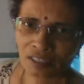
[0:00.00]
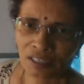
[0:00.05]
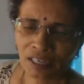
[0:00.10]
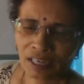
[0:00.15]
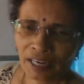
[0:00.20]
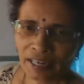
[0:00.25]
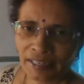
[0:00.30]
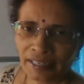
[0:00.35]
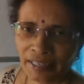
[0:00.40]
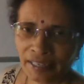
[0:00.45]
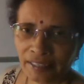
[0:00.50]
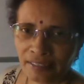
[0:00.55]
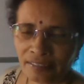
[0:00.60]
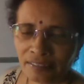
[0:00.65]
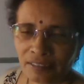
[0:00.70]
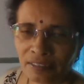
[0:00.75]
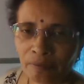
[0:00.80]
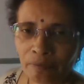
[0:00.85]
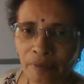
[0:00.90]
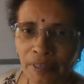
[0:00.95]
and hence
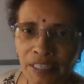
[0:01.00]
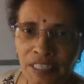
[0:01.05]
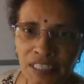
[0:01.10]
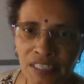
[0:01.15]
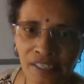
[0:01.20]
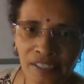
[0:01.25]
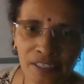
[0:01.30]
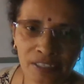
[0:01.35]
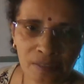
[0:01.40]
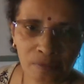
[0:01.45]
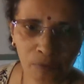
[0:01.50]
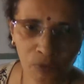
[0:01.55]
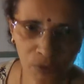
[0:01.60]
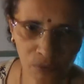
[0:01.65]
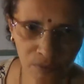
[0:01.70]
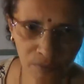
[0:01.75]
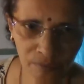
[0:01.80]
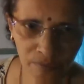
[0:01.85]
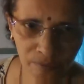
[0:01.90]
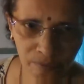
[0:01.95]
the pressure is more
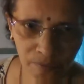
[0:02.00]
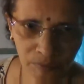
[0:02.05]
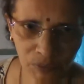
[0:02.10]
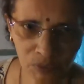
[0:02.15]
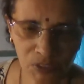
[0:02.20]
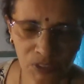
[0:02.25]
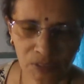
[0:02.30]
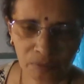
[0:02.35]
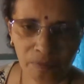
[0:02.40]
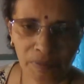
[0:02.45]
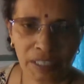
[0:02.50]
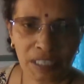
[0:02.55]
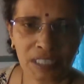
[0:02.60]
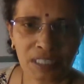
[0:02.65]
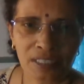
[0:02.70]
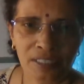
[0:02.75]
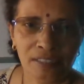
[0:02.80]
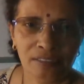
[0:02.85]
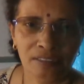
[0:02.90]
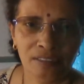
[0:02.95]
because pressure
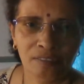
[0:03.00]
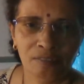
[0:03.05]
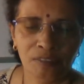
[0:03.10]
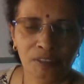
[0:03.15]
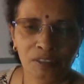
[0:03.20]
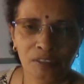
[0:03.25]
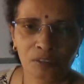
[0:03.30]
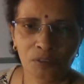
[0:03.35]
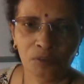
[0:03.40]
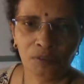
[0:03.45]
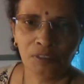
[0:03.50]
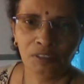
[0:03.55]
is equal to